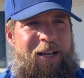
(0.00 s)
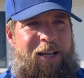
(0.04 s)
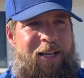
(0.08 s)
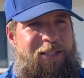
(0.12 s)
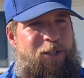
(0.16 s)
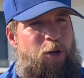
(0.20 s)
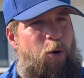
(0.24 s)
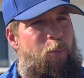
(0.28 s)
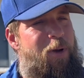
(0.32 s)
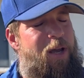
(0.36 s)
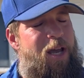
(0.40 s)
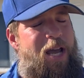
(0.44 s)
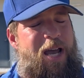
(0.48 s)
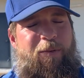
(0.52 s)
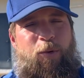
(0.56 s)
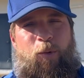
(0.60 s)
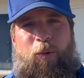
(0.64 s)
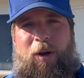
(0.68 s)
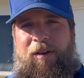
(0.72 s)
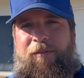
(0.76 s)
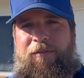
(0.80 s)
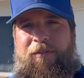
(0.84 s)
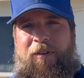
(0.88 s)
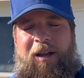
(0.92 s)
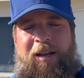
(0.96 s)
It's going to be a
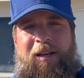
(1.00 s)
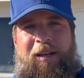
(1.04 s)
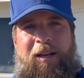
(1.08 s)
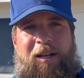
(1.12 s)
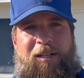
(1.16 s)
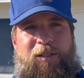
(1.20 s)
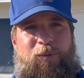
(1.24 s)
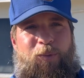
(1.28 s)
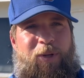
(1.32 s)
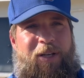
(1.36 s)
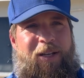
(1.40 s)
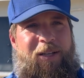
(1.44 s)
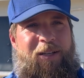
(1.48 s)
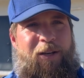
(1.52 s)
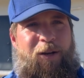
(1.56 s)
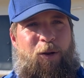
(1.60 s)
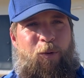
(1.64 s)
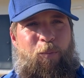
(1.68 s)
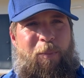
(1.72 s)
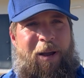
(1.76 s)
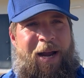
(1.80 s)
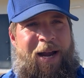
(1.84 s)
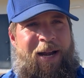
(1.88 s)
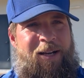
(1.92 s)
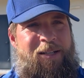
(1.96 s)
heavyweight fight next week. You
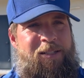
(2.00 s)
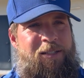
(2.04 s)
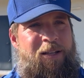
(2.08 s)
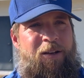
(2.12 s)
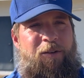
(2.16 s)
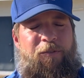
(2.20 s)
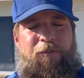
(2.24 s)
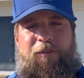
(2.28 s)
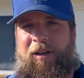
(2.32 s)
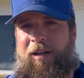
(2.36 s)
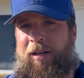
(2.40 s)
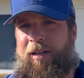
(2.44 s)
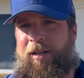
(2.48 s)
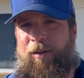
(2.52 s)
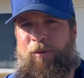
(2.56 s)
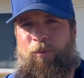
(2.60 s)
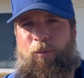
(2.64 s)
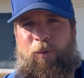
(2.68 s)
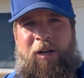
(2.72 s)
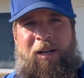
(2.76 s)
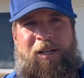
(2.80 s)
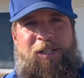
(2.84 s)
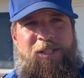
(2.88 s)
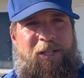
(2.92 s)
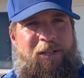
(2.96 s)
know, Maine is undefeated in the
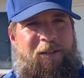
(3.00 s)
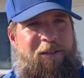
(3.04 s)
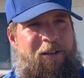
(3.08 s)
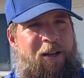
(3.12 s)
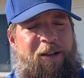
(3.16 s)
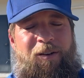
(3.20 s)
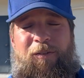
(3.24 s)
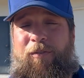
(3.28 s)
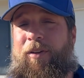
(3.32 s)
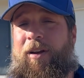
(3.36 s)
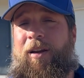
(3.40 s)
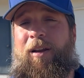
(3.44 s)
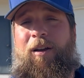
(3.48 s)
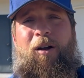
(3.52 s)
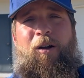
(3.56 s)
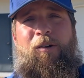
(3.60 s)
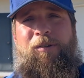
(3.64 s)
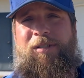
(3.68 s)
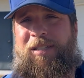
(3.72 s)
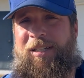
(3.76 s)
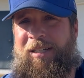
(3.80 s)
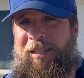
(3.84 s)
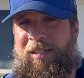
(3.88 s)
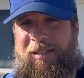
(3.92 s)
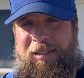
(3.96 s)
region, undefeated
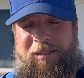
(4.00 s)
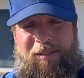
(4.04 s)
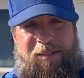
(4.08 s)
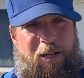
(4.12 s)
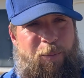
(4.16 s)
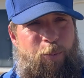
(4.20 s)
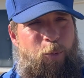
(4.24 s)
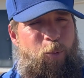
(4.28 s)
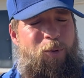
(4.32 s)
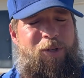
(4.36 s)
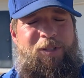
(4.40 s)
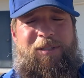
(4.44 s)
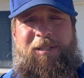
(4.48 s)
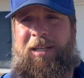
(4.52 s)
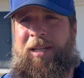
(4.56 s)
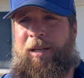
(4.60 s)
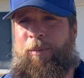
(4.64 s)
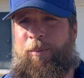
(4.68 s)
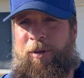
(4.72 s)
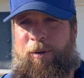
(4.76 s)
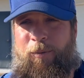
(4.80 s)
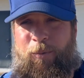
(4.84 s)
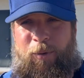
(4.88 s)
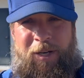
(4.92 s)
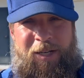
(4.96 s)
all season, number one
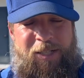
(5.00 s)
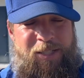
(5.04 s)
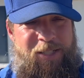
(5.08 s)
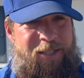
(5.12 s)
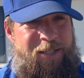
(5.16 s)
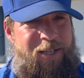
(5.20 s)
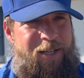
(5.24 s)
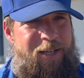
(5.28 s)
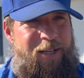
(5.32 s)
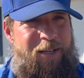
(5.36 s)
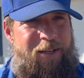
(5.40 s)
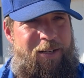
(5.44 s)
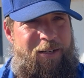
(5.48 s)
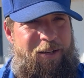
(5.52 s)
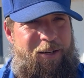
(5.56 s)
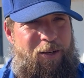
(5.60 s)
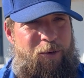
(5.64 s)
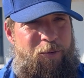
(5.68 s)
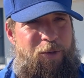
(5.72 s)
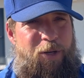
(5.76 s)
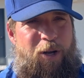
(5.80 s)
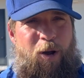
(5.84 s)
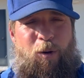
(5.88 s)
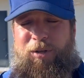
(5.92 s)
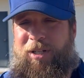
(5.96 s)
team in the region. You
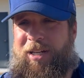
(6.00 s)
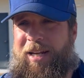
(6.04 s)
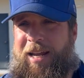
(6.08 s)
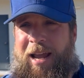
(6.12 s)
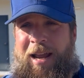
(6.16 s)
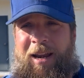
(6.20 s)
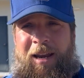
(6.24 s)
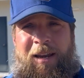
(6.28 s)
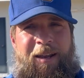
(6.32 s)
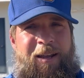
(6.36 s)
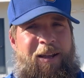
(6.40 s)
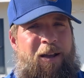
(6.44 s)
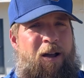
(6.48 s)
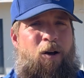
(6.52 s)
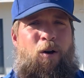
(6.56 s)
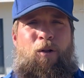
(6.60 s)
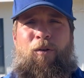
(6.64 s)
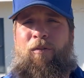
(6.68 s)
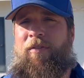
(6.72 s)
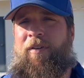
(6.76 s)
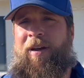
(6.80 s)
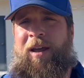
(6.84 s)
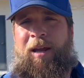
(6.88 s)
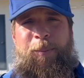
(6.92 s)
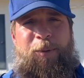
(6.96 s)
know, Coach Kennedy,
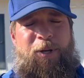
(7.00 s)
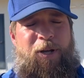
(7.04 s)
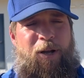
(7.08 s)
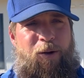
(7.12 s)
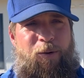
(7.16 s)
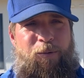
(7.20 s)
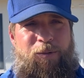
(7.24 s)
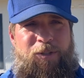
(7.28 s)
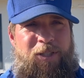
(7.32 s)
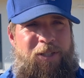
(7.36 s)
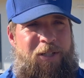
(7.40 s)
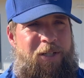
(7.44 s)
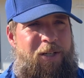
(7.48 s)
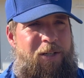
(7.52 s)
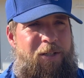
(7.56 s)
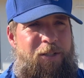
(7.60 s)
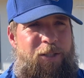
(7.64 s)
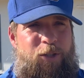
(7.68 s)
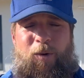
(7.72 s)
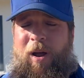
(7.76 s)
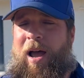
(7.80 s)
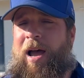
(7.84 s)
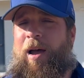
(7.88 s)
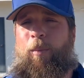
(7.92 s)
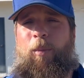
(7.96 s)
Hall of Fame coach,
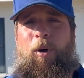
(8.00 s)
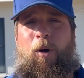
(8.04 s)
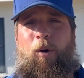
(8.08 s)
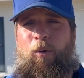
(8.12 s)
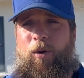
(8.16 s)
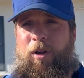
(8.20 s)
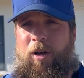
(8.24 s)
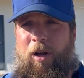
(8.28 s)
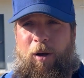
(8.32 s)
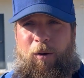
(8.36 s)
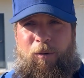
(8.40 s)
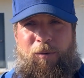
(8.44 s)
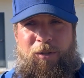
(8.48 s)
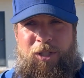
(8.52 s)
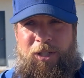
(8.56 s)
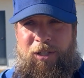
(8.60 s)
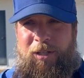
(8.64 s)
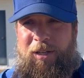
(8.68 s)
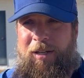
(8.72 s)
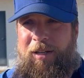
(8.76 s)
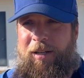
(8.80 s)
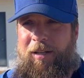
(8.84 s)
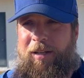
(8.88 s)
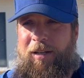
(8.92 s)
Shrine Bowl coach.